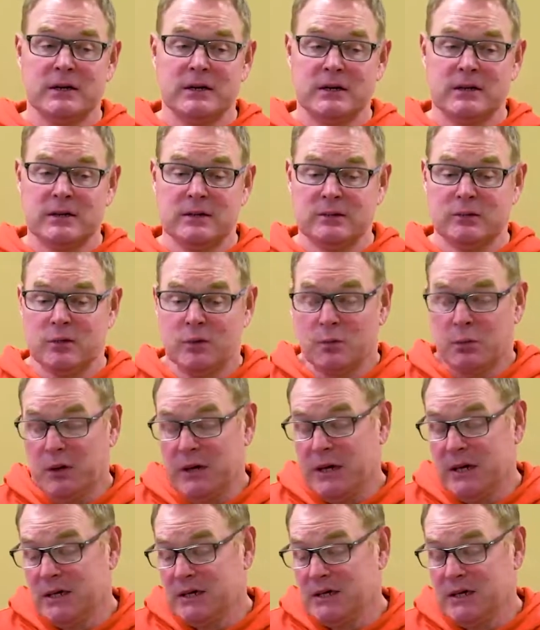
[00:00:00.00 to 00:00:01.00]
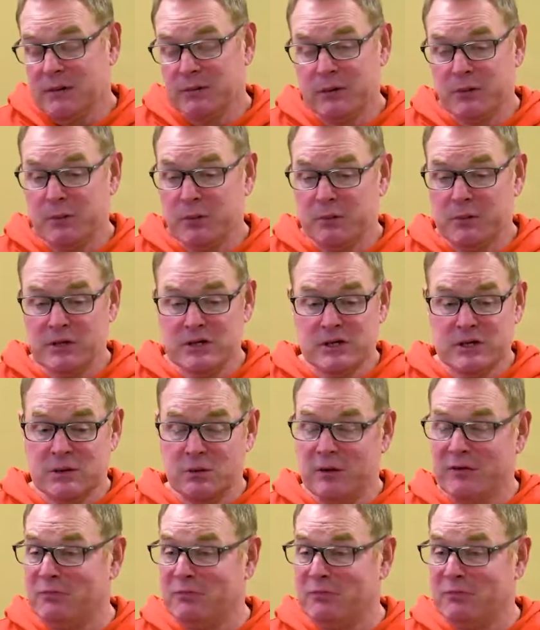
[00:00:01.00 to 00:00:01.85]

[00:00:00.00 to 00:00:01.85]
Uh, we're playing a team in Bemidji that